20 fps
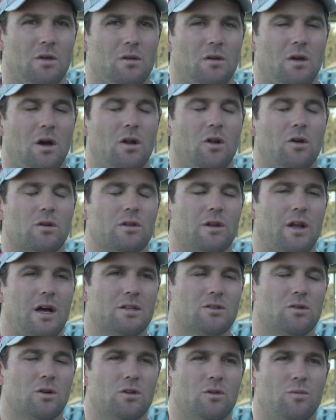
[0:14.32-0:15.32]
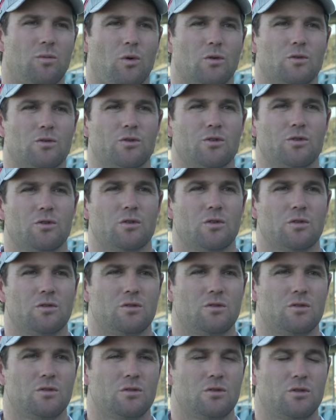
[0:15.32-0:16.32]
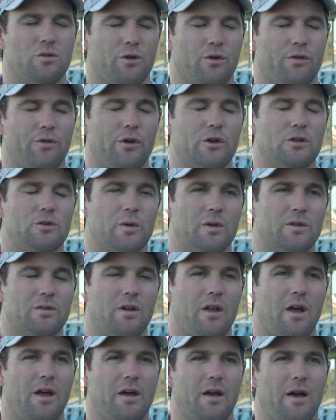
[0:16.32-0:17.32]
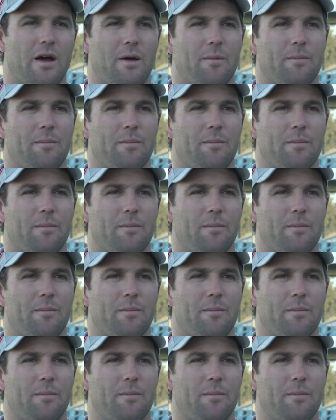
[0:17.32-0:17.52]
Yeah, look, the Knights got the ball to reverse swing today.